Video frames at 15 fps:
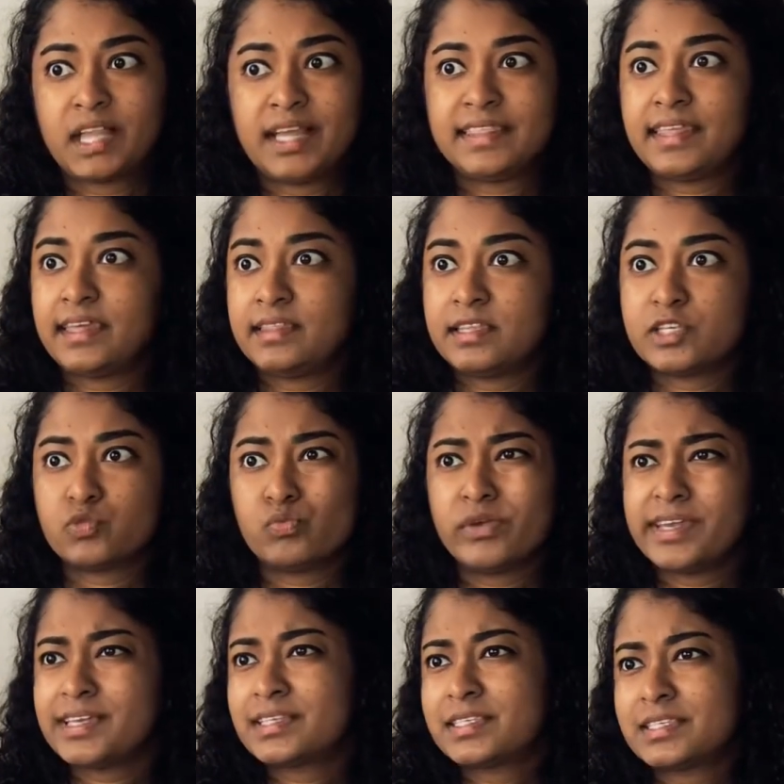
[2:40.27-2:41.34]
I think there's
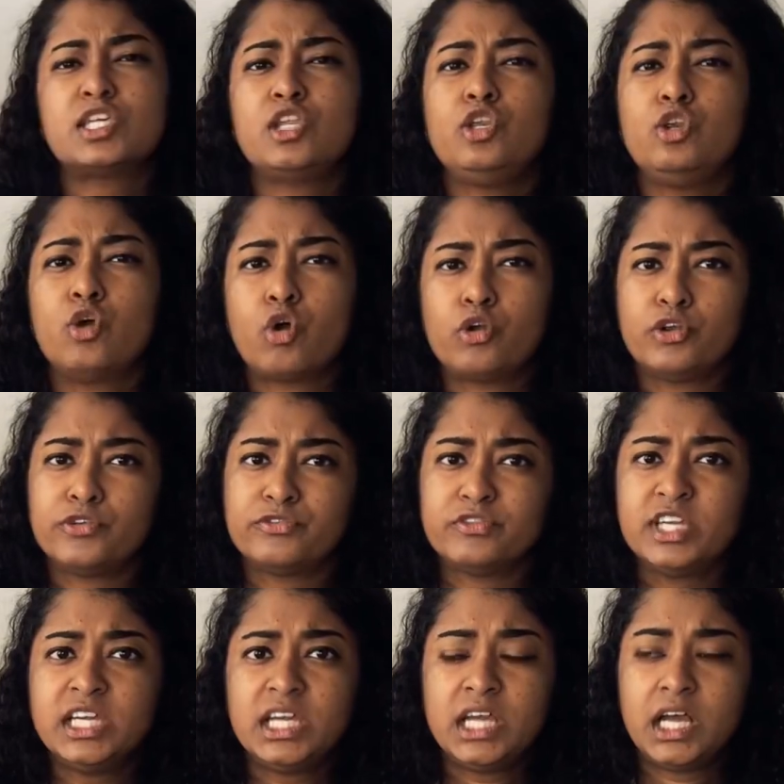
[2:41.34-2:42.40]
Wix. There's a lot of
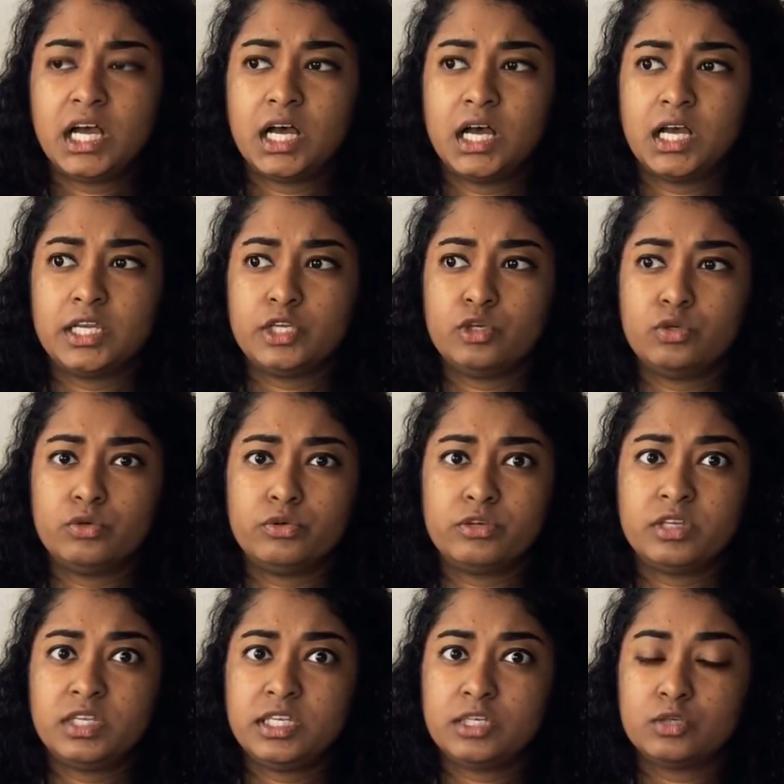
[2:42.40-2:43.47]

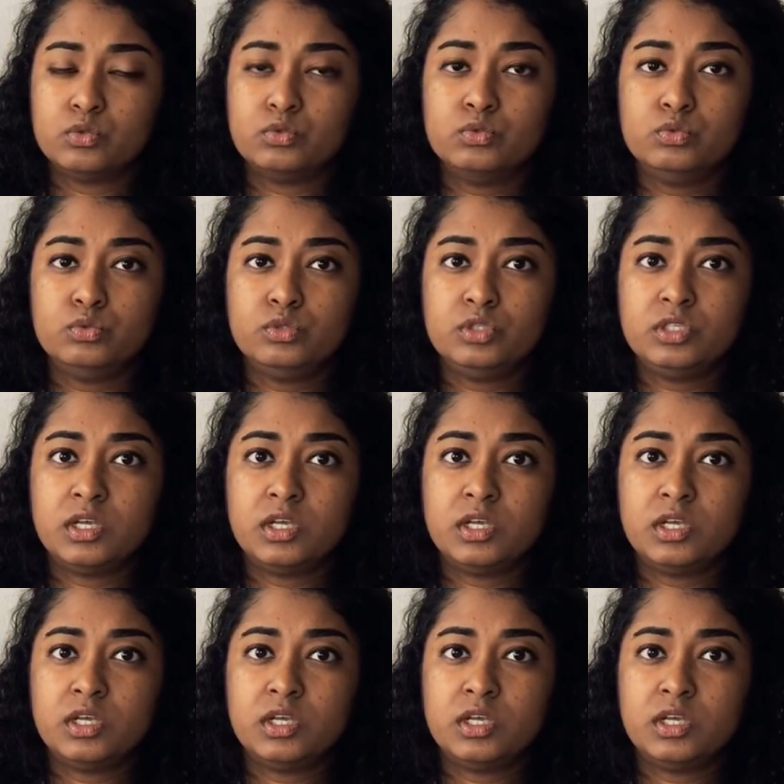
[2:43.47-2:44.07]
really cool